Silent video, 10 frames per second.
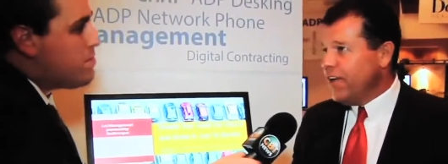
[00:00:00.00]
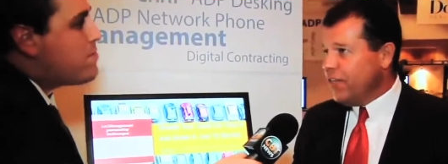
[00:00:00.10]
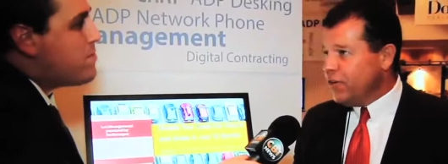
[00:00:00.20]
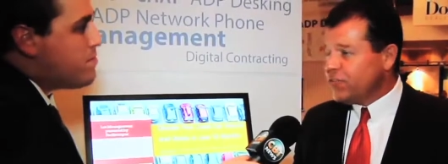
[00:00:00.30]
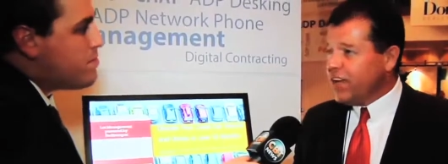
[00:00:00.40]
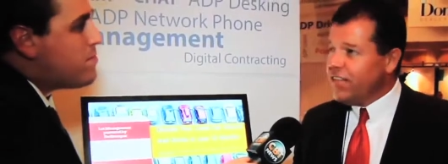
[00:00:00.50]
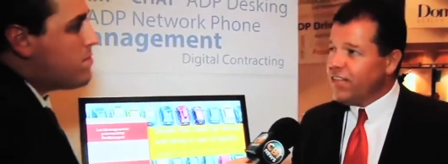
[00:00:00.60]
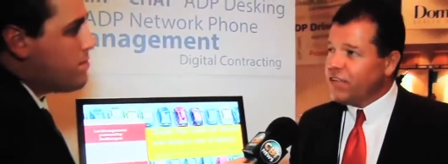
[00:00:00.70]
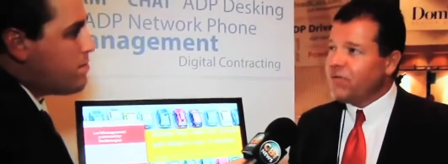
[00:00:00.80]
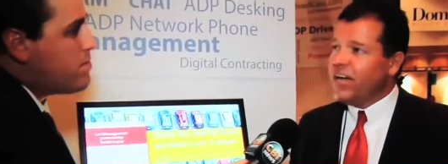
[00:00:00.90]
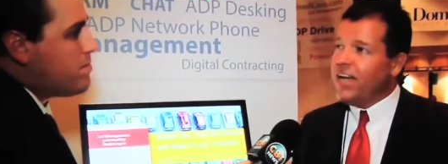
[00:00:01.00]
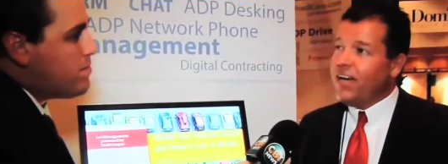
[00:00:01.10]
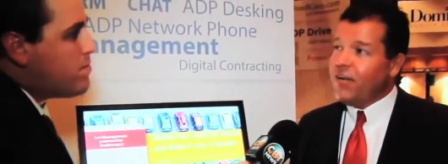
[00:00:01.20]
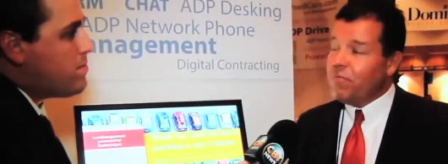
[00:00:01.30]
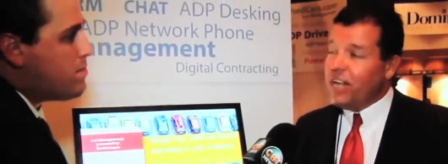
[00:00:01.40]
Speaker 1: And those kind of things right
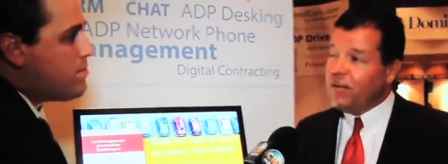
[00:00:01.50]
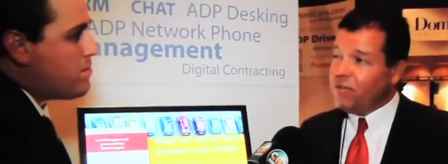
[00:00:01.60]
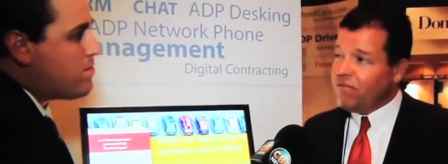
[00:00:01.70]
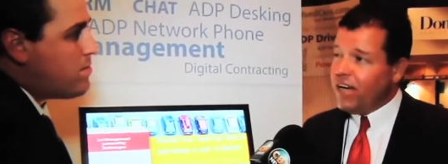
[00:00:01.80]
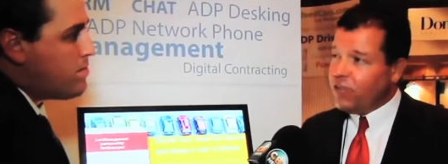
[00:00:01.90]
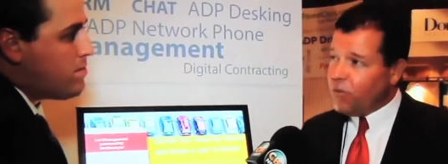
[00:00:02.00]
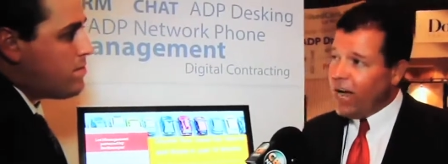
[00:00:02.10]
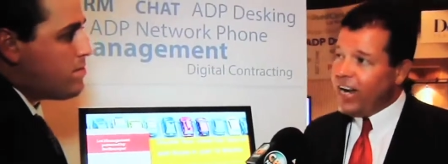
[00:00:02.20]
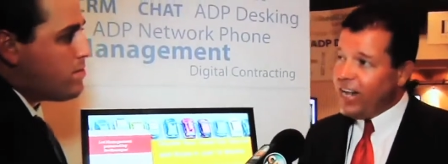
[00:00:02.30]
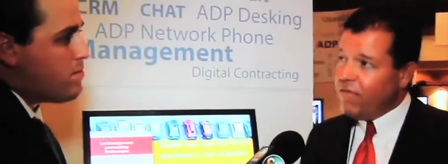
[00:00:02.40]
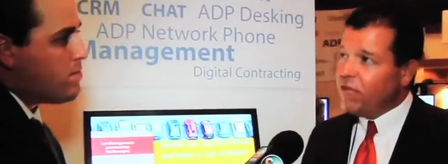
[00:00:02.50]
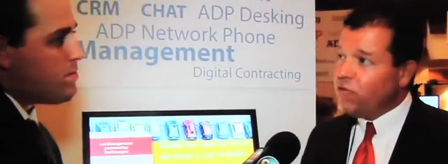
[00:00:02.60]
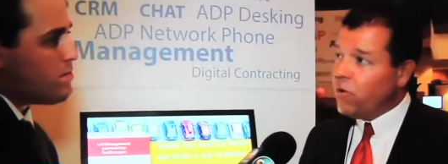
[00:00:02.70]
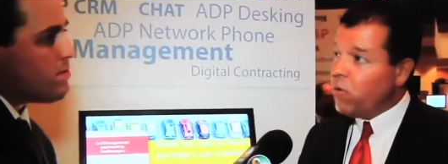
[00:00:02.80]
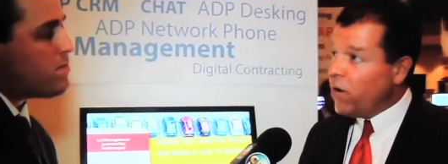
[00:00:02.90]
now, being able to find the right
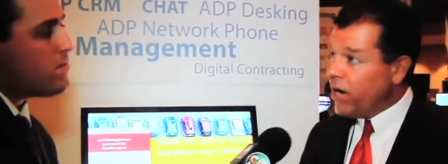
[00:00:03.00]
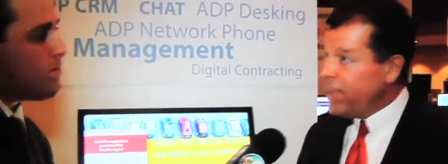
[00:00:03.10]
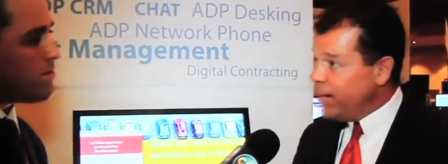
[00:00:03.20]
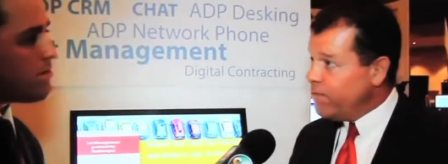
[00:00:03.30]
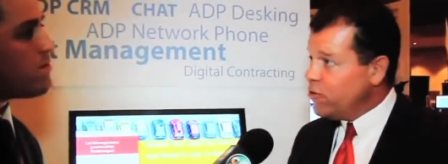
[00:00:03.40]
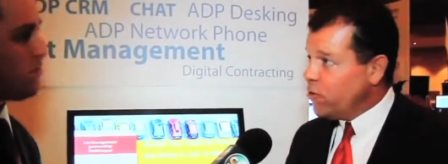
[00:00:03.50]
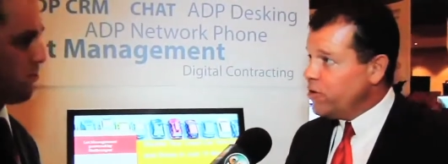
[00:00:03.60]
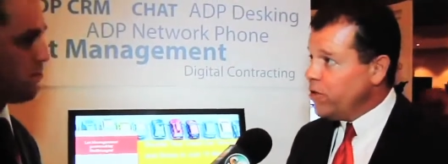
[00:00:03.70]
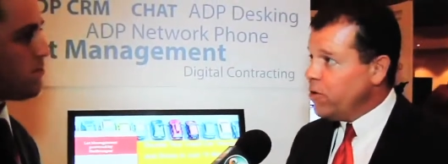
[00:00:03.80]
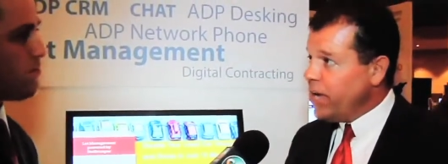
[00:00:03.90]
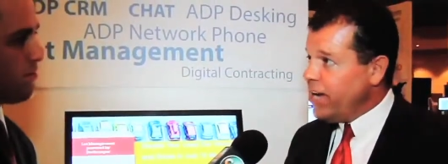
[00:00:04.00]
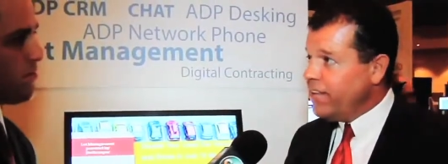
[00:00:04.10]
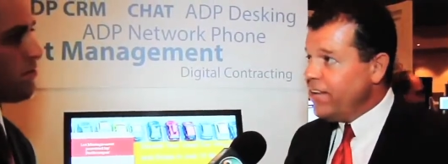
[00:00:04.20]
inventory, where that inventory is located.